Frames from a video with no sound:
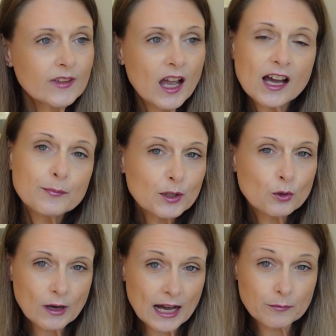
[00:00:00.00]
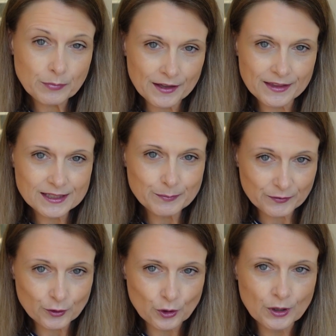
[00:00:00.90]
I have been caught out by this
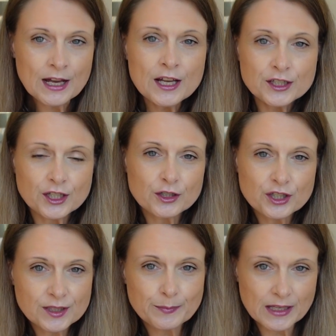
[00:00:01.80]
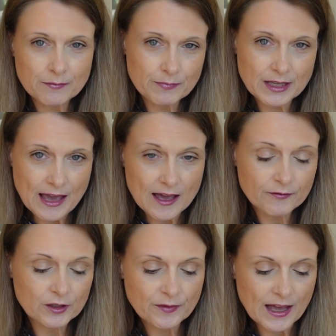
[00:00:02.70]
before, so just be
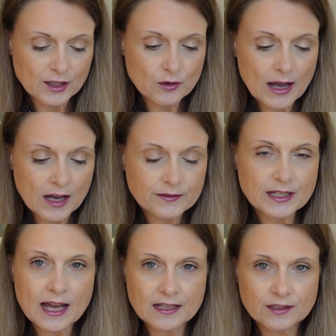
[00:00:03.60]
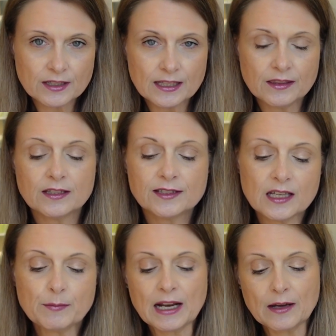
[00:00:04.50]
careful of that. You have to add in the
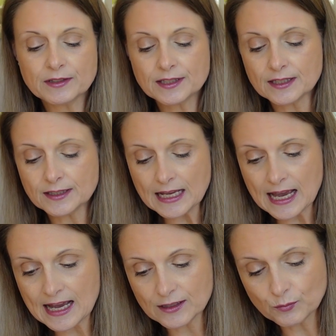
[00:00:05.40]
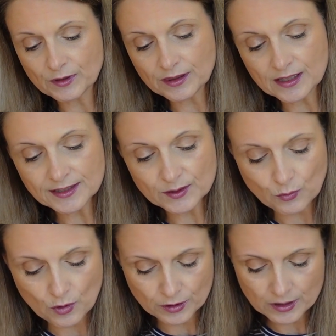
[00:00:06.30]
seam allowances, and with this
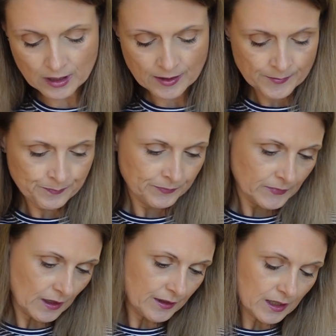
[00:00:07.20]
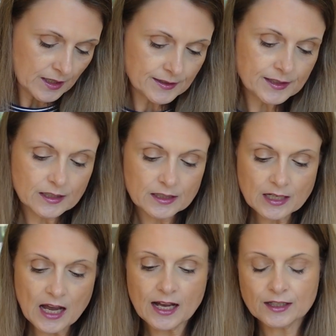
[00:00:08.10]
one, I think it's still
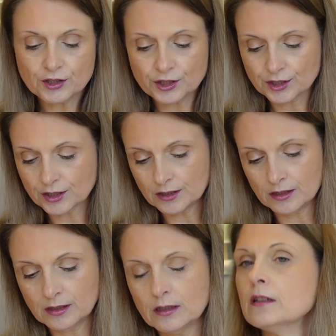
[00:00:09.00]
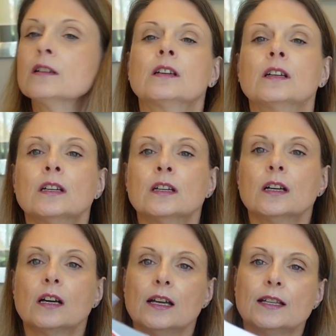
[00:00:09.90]
attached.
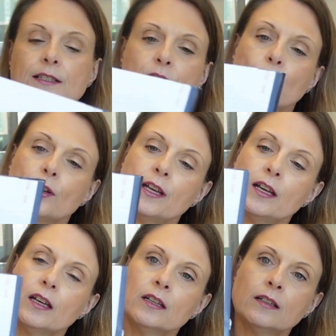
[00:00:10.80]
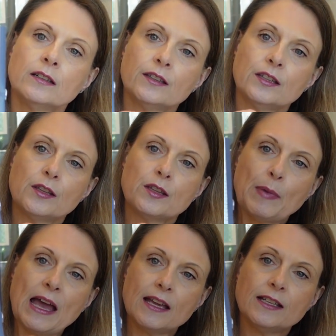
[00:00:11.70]
It's got the
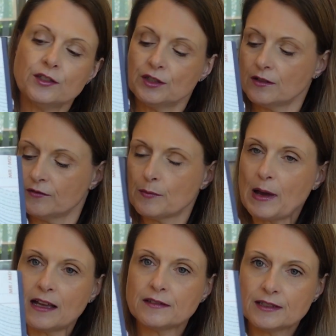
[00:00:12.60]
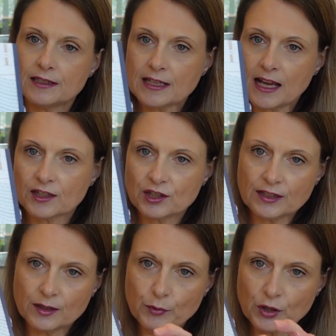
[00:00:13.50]
page of the patterns is actually
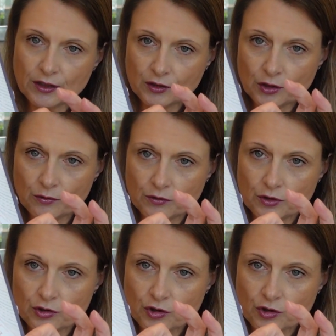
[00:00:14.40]
in the book, and you